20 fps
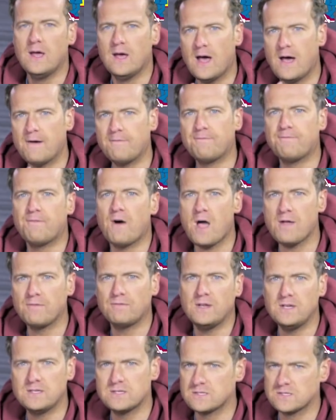have 5
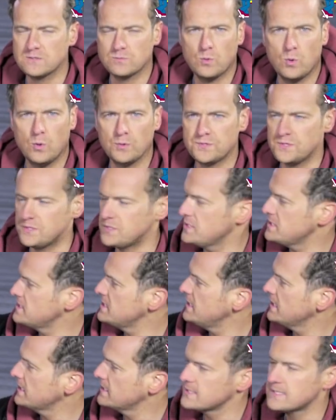litres of water just
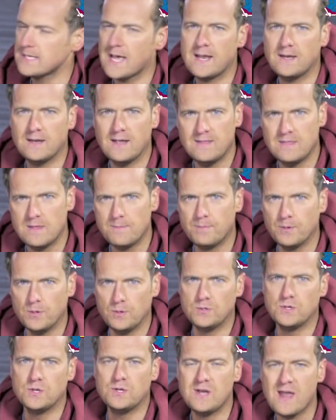in a container in the
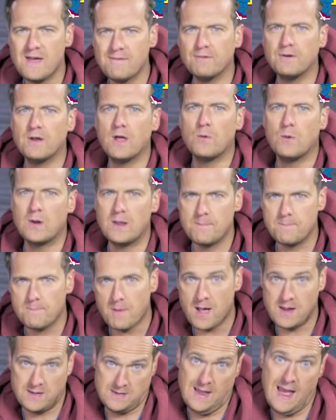boot. You never know when it
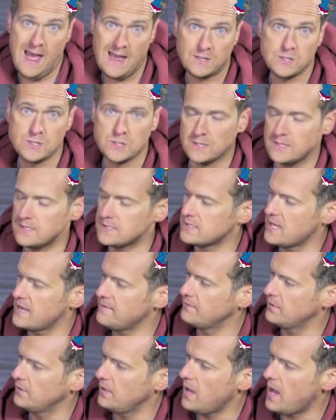might actually
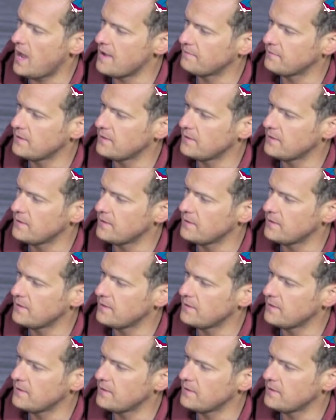save your life.